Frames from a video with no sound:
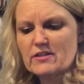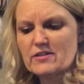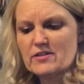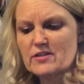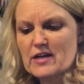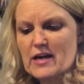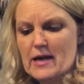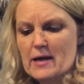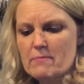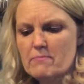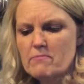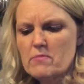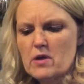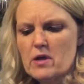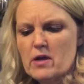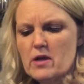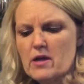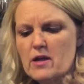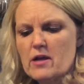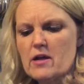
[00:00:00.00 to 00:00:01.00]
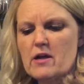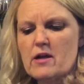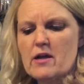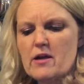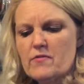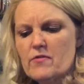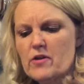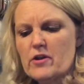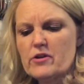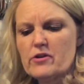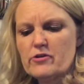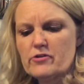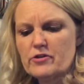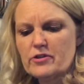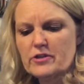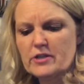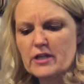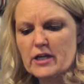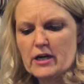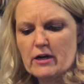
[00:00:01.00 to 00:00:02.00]
stem, and then you're
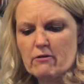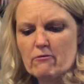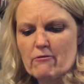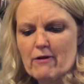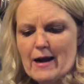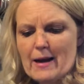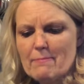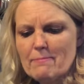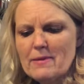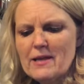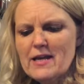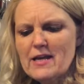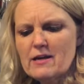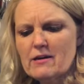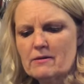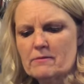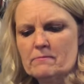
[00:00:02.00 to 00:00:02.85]
just going to wrap it.